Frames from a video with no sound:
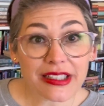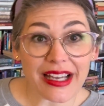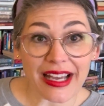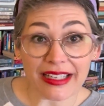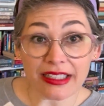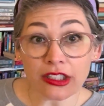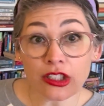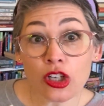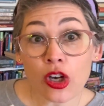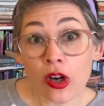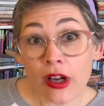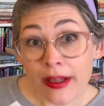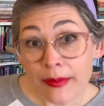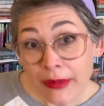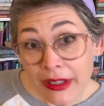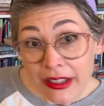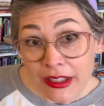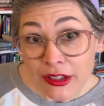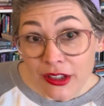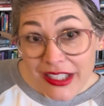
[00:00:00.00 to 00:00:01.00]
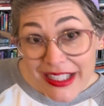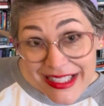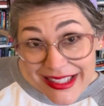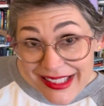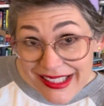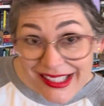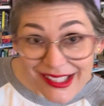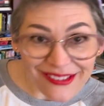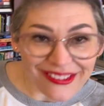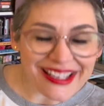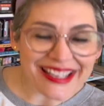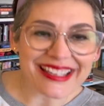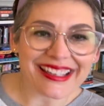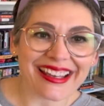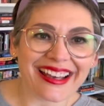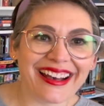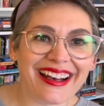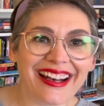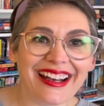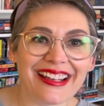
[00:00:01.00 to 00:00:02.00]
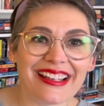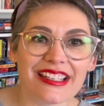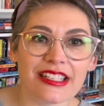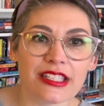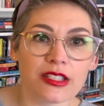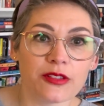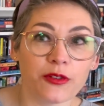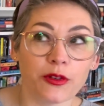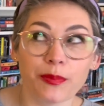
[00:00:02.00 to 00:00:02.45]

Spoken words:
I know I'm gonna read this week is for